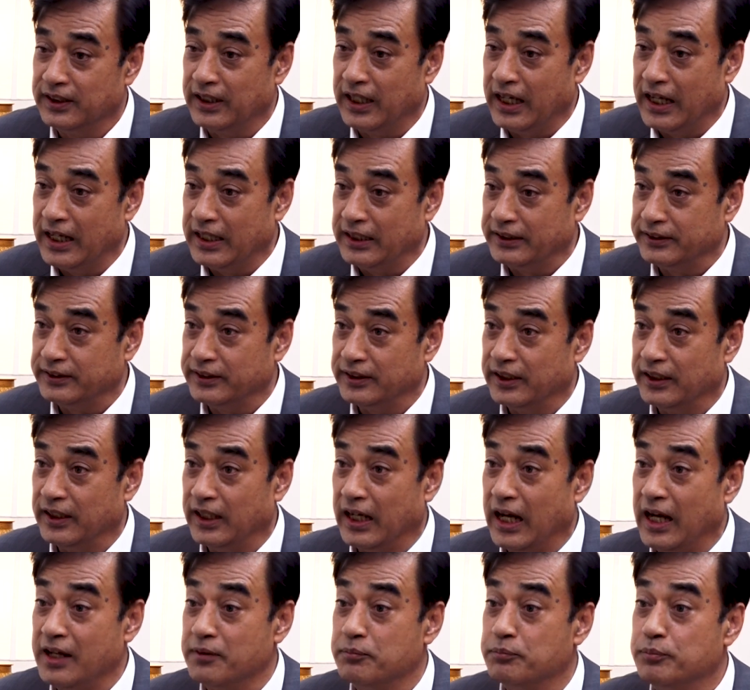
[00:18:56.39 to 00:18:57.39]
and
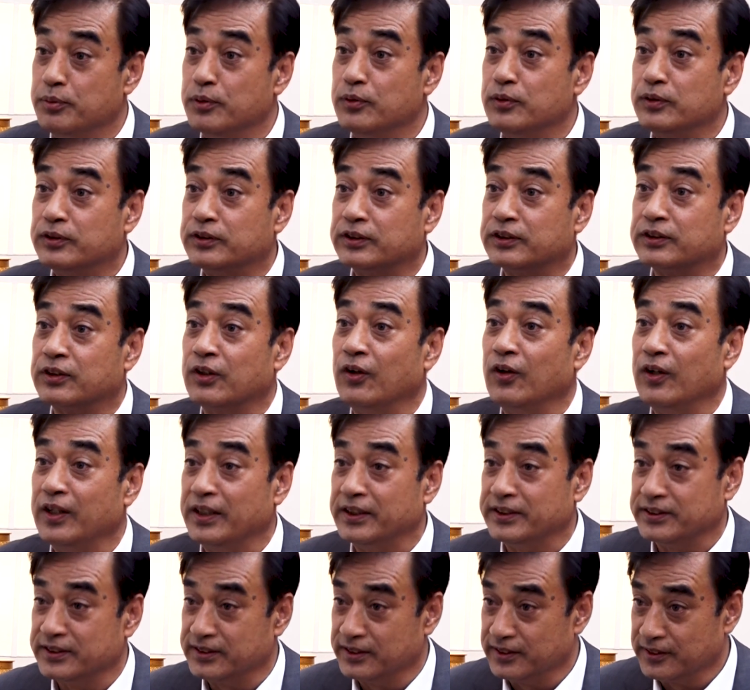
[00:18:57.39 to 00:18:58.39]
I built
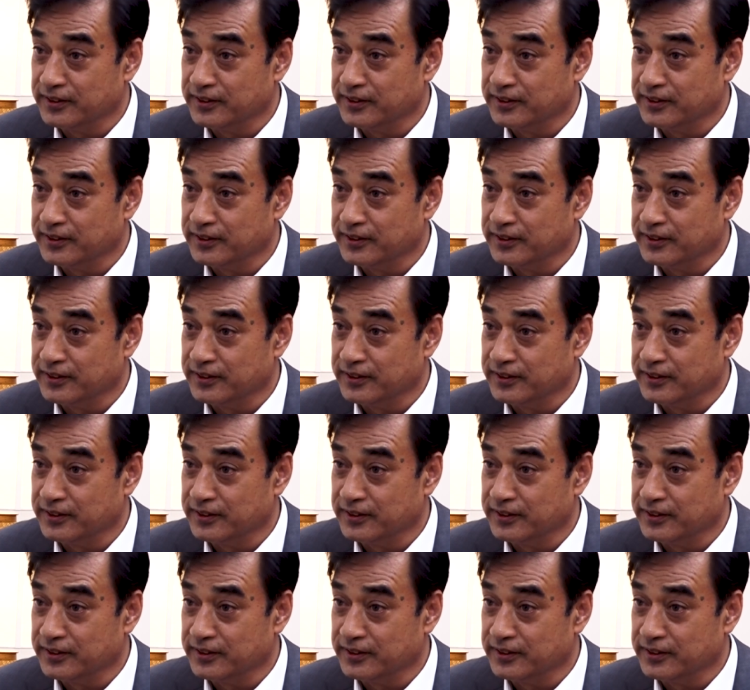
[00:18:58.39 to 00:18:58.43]
college